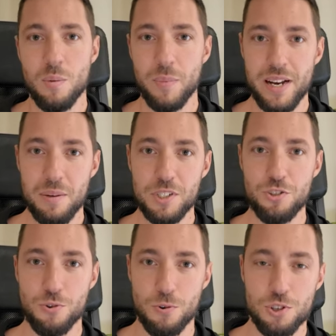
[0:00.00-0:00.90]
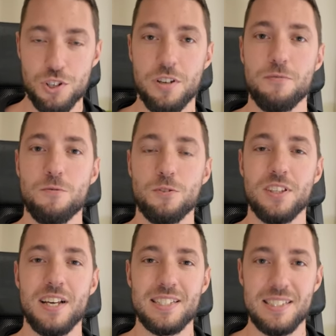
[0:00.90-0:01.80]
My name is George, and for
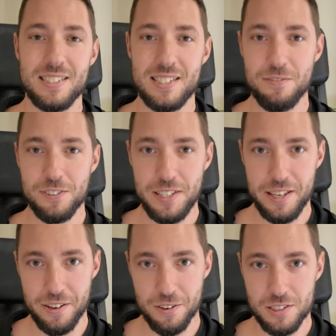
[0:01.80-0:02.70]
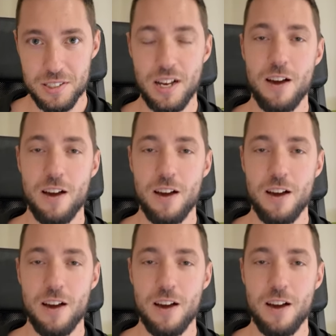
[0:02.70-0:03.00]
the last 7 years,